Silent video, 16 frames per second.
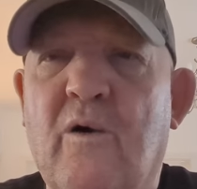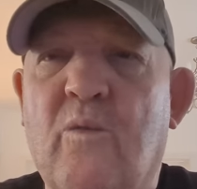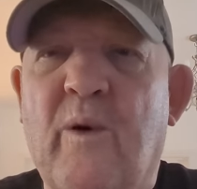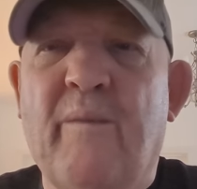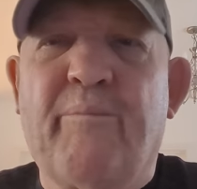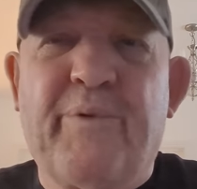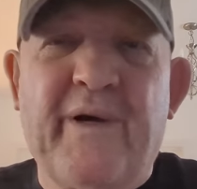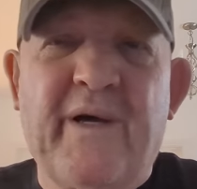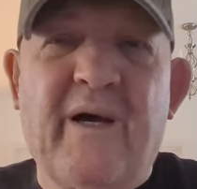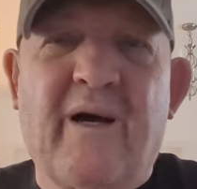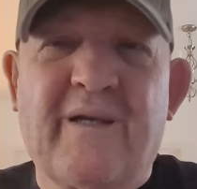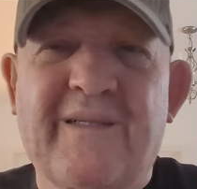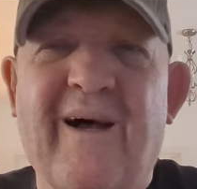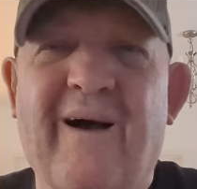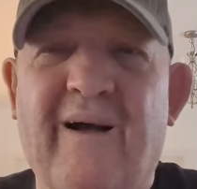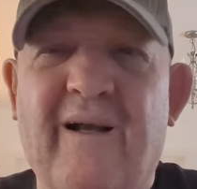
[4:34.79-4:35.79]
when Peter
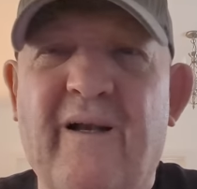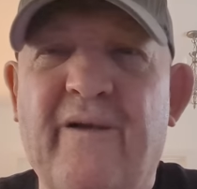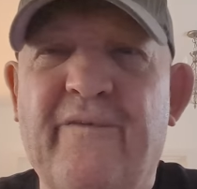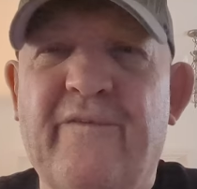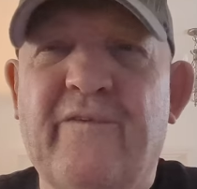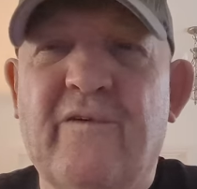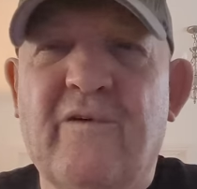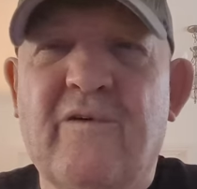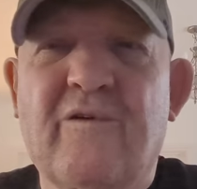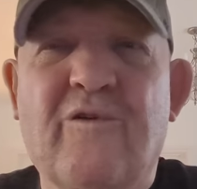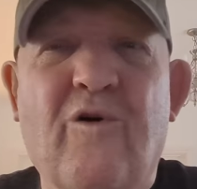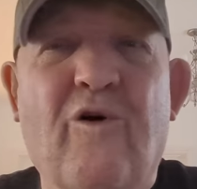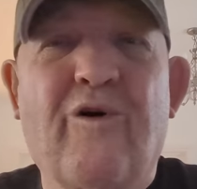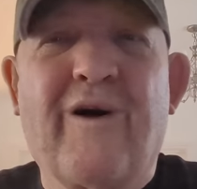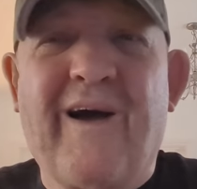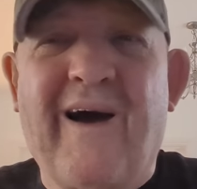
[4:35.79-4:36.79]
Sutcliffe
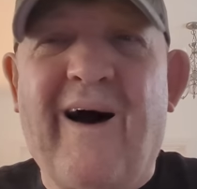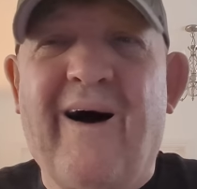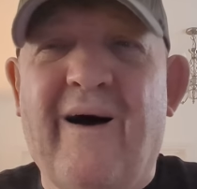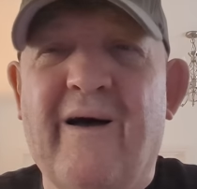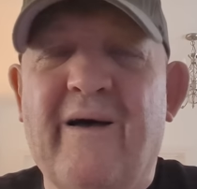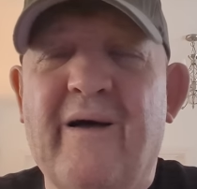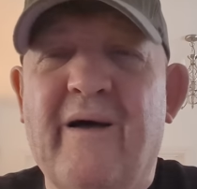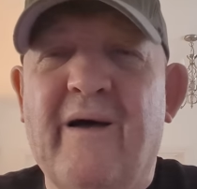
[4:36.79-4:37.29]
got cut